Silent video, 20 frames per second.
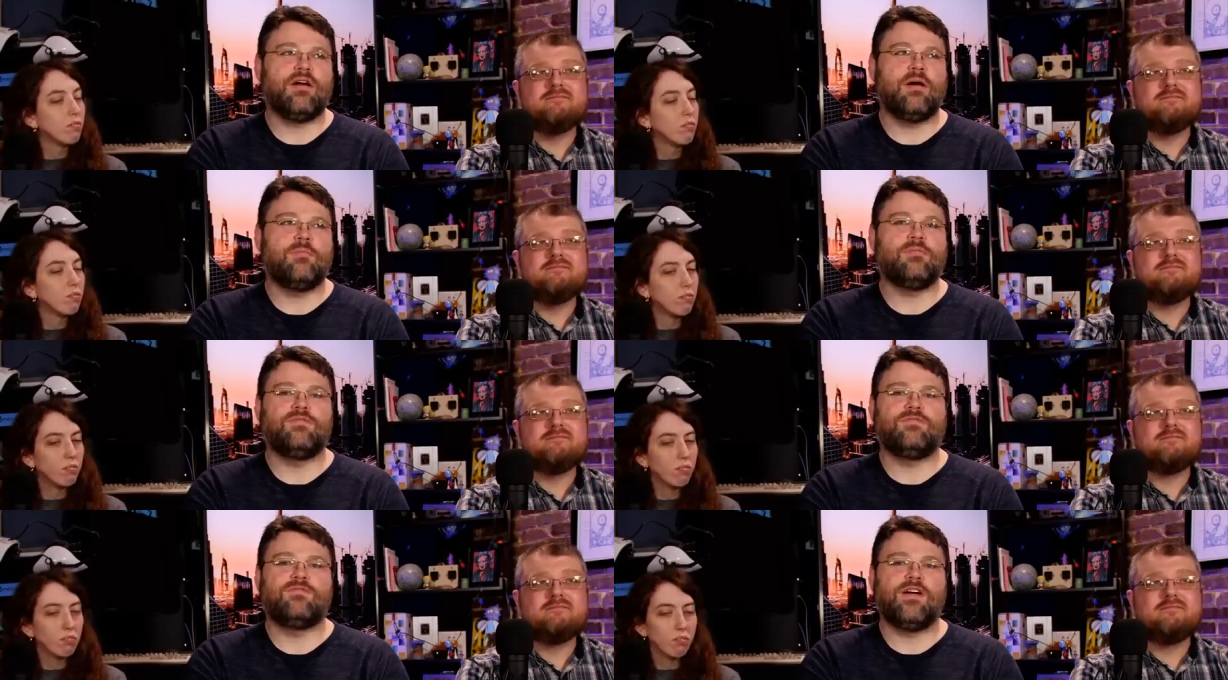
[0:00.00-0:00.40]

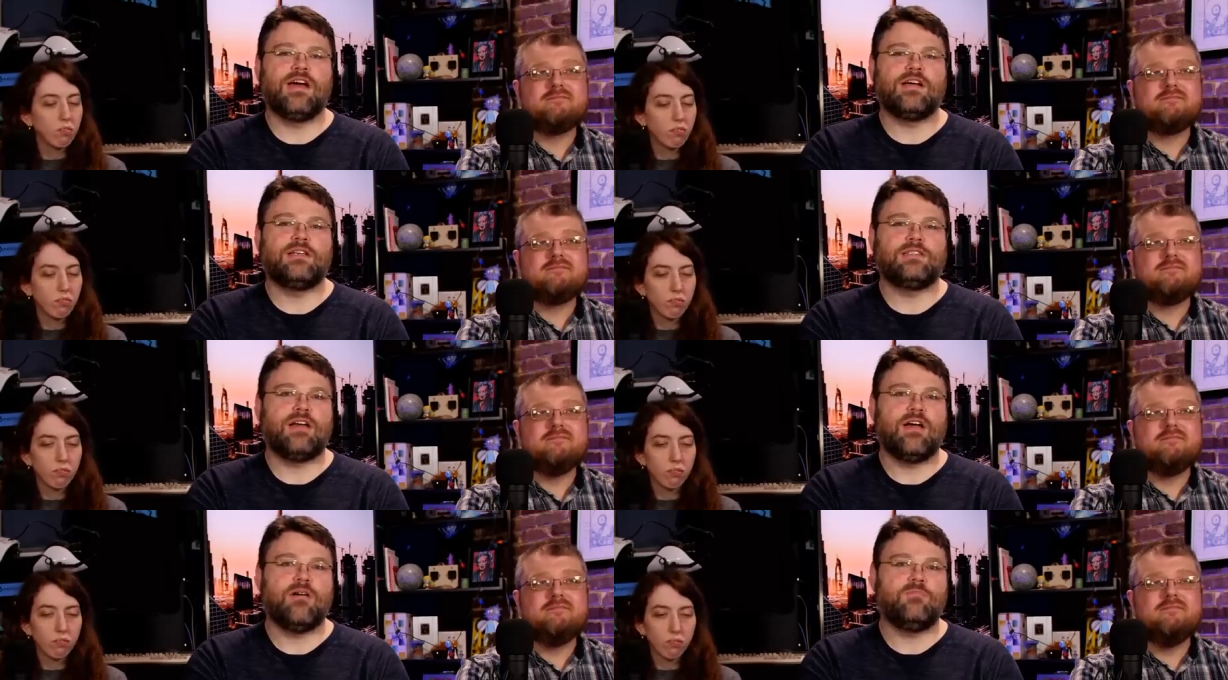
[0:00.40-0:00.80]
Speaker 1: come to
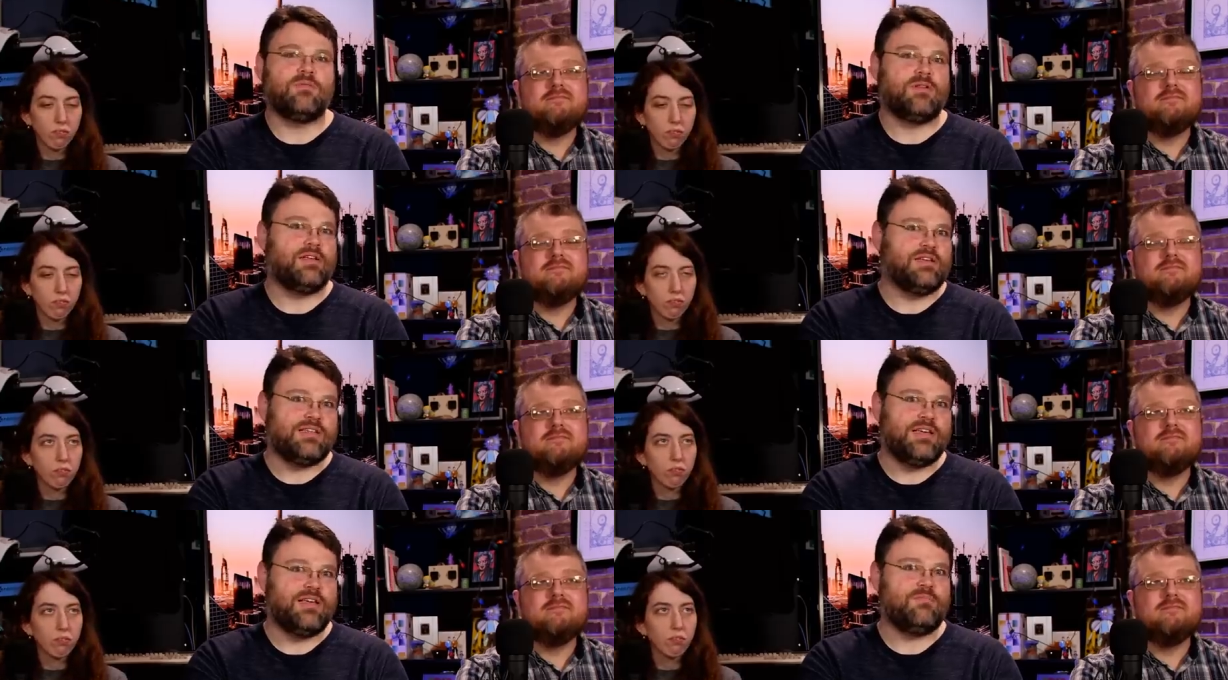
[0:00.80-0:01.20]
fast
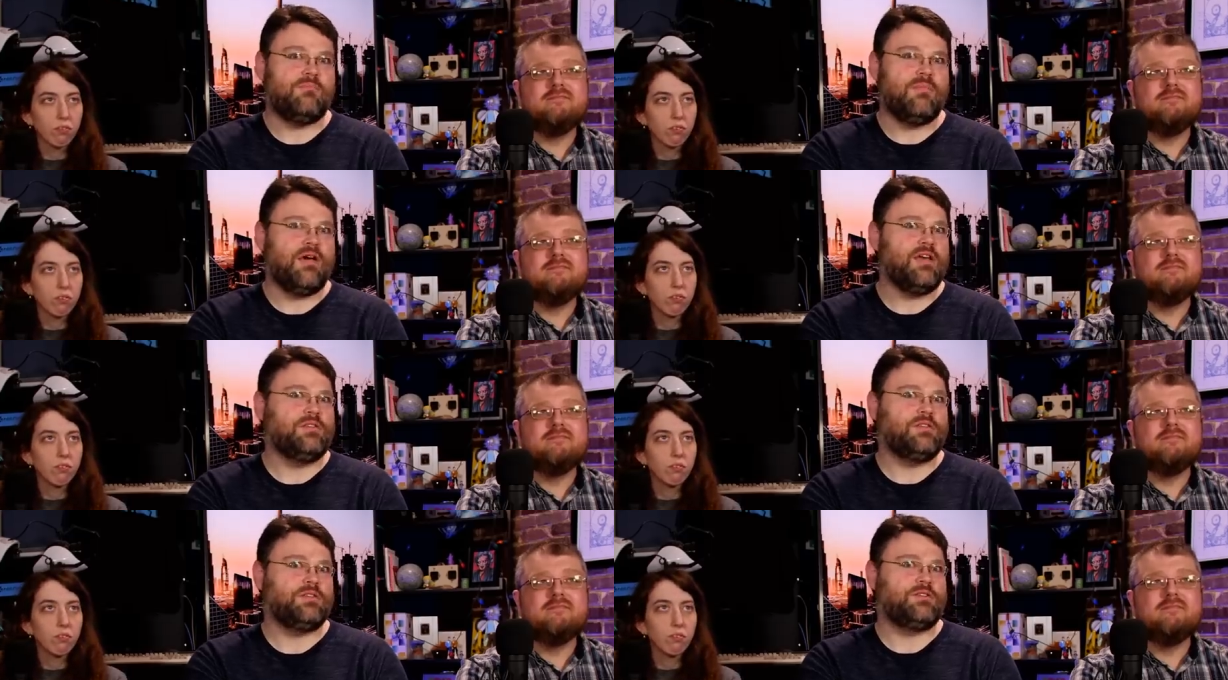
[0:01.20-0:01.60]
company. It's
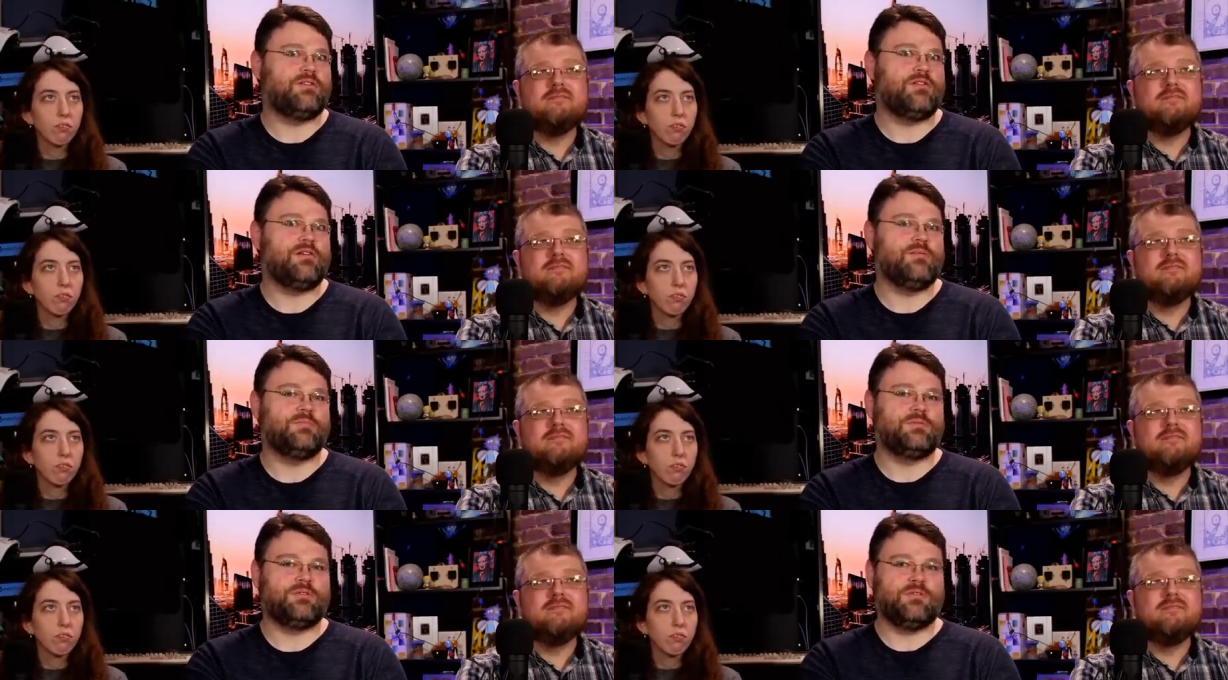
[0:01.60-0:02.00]
hit
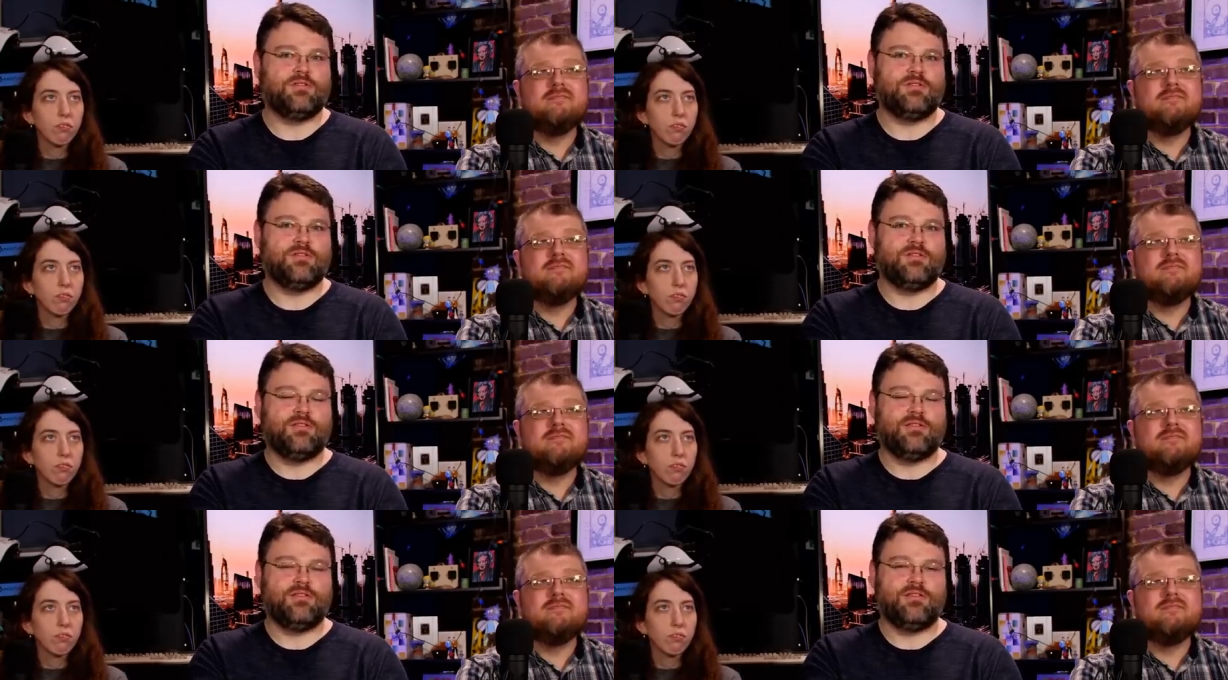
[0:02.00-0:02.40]
mainstream. So
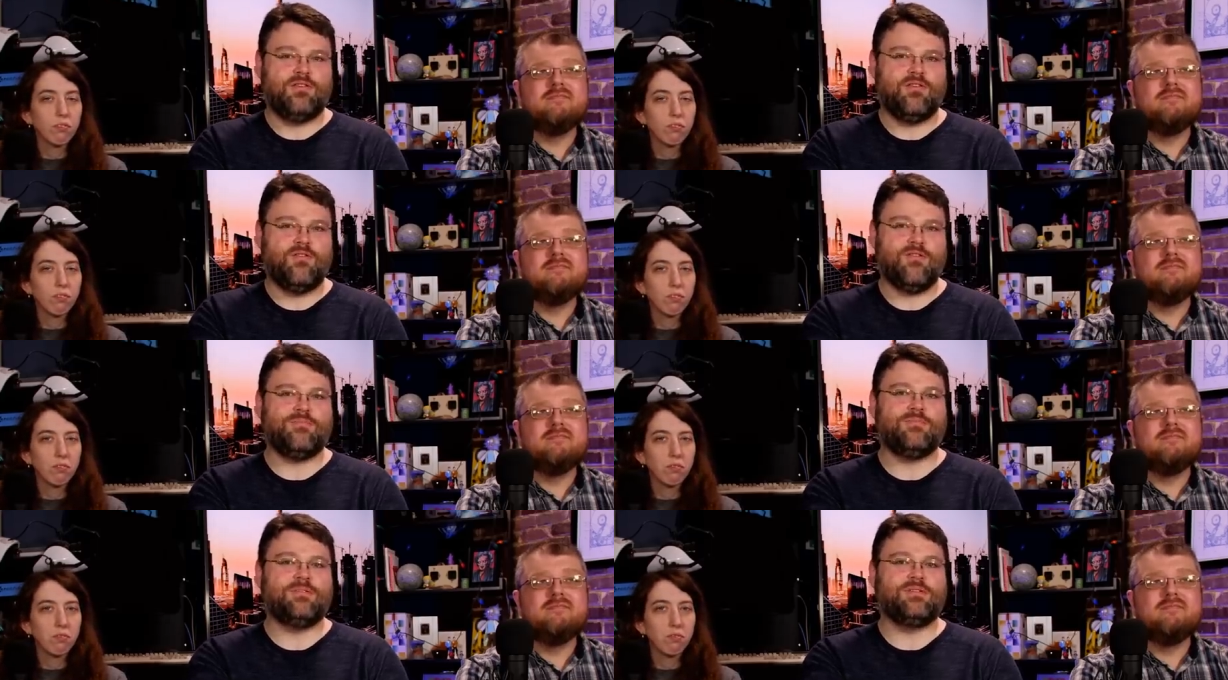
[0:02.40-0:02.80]
the, the
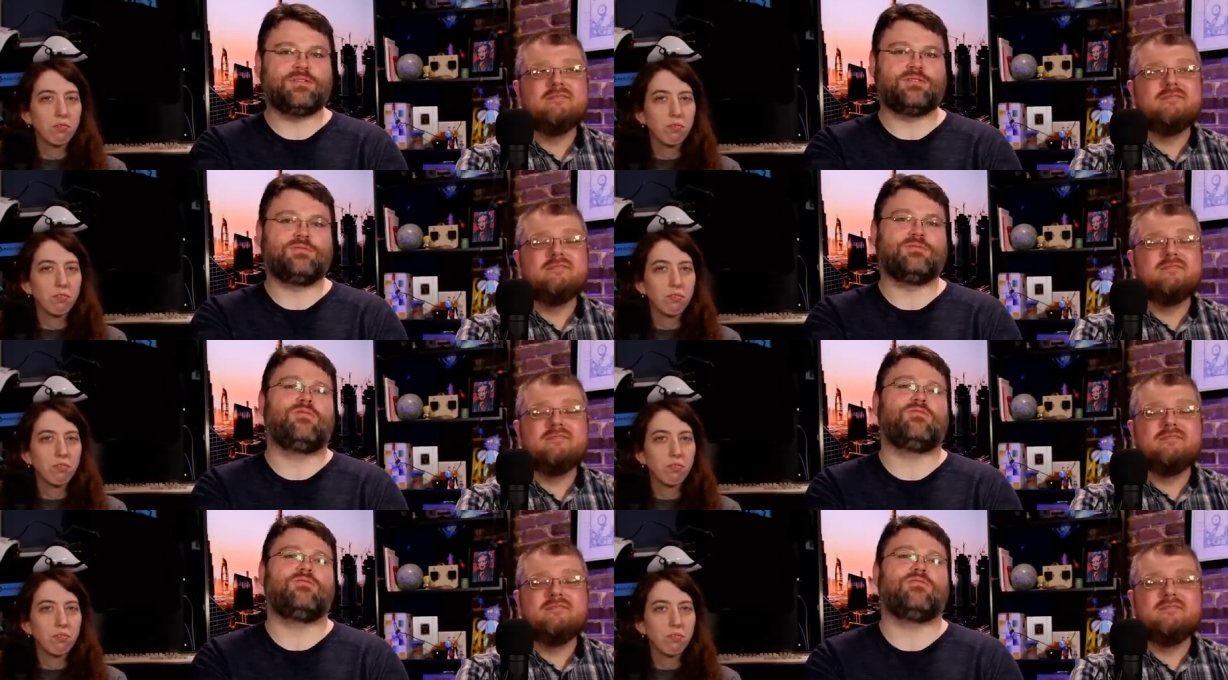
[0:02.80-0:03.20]

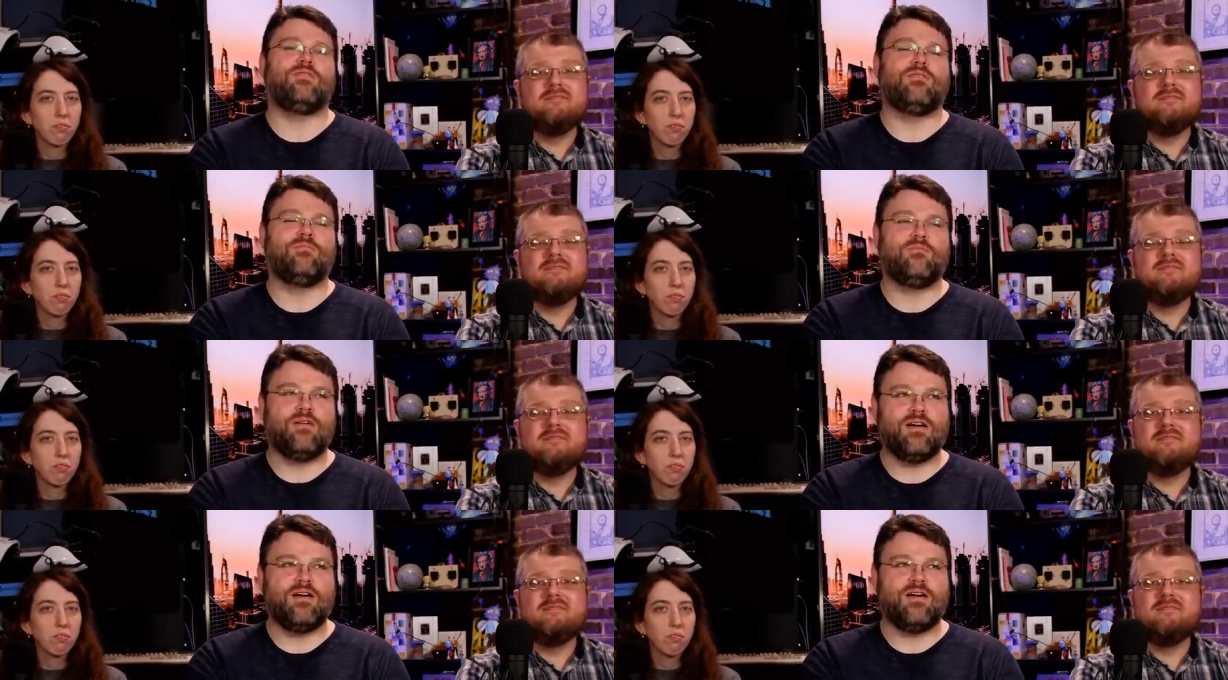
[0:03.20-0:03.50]
normies are learning